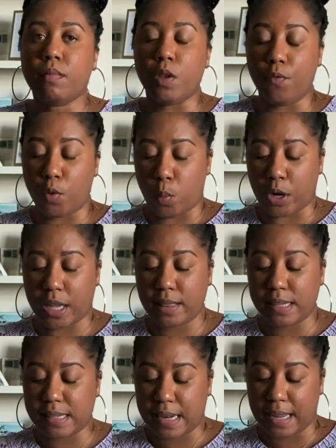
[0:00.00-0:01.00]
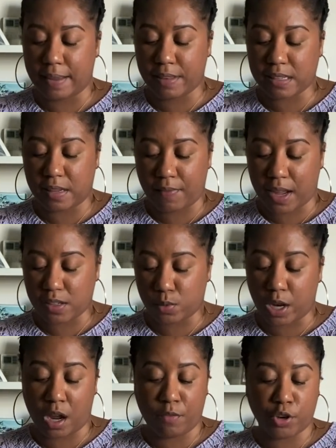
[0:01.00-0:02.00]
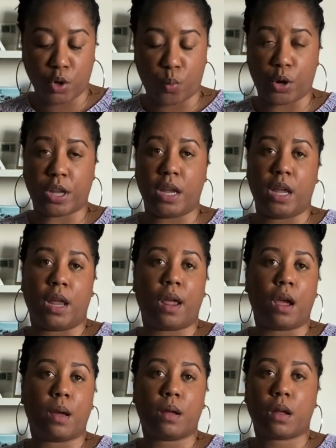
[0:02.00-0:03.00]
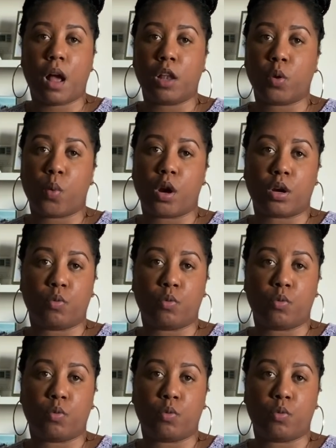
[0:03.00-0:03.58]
for working this, and I give this advice whenever you're working color work,